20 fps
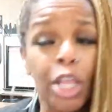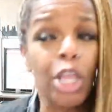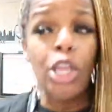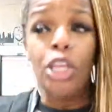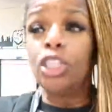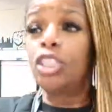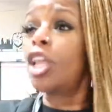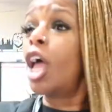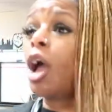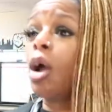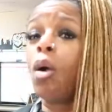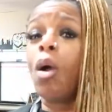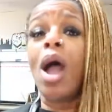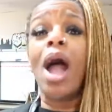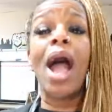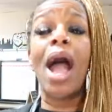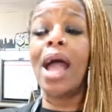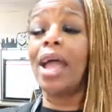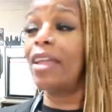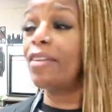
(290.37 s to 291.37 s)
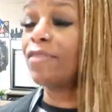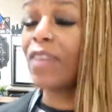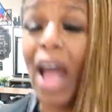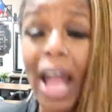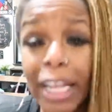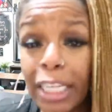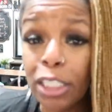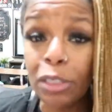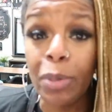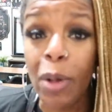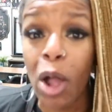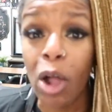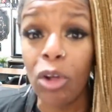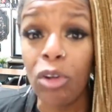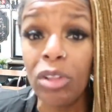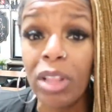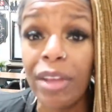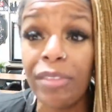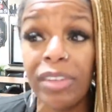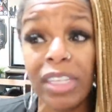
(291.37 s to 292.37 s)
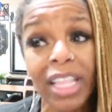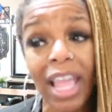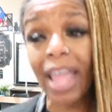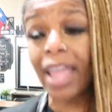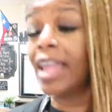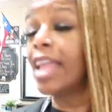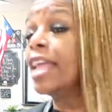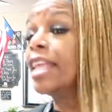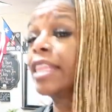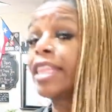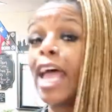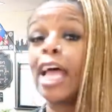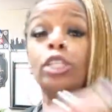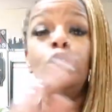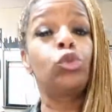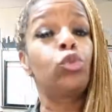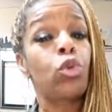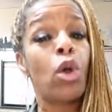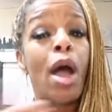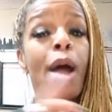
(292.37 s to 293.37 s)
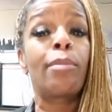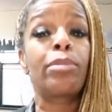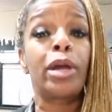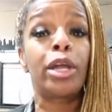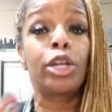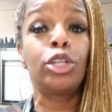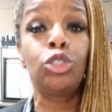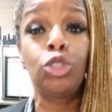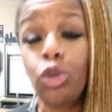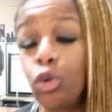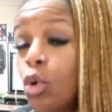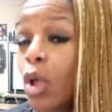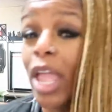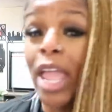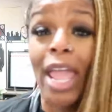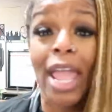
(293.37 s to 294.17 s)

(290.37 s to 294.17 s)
So if I could sparkle every day, that's what I'm going to do.